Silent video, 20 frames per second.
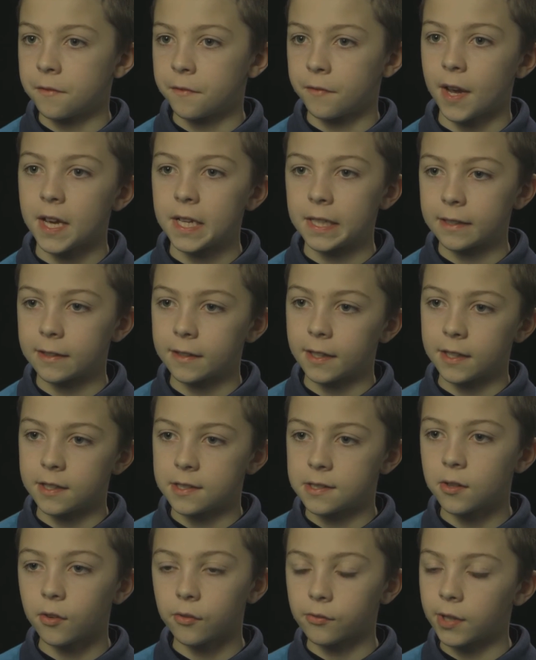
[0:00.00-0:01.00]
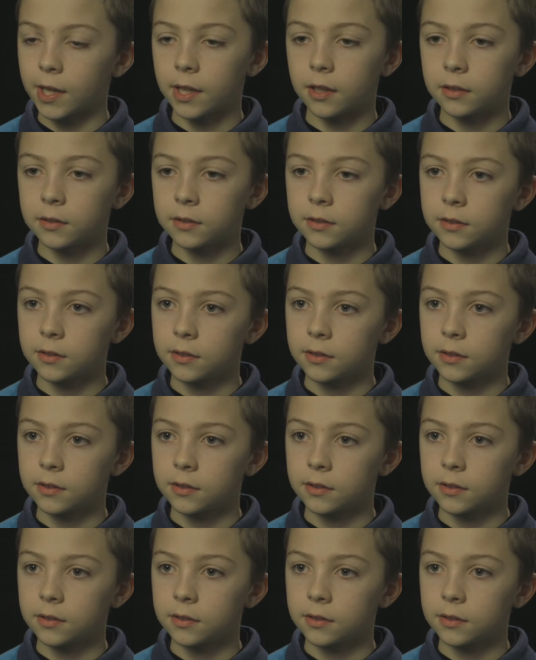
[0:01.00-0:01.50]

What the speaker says: fake. It's not real.